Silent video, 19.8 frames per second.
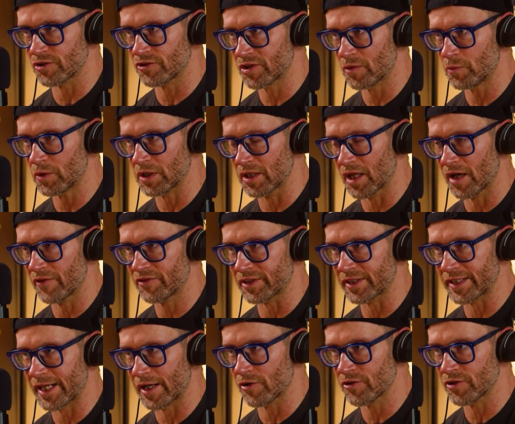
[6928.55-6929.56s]
Someone loves and
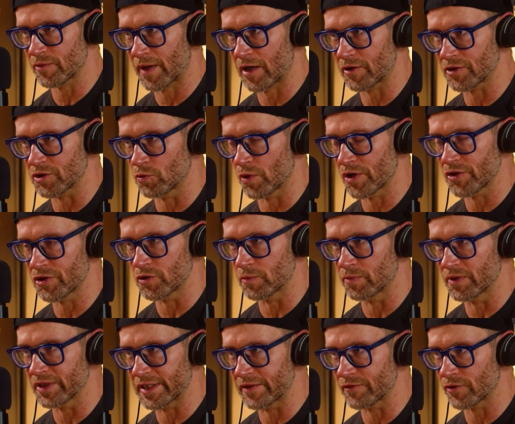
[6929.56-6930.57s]
cares about you, whether you
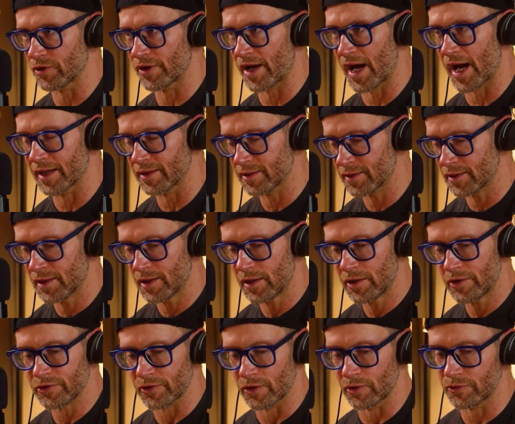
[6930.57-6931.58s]
believe it or not.
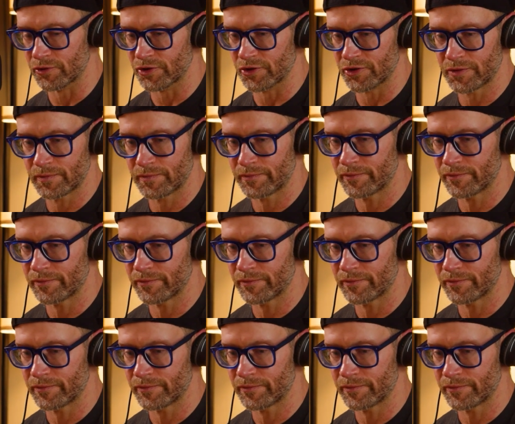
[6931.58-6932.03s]
So just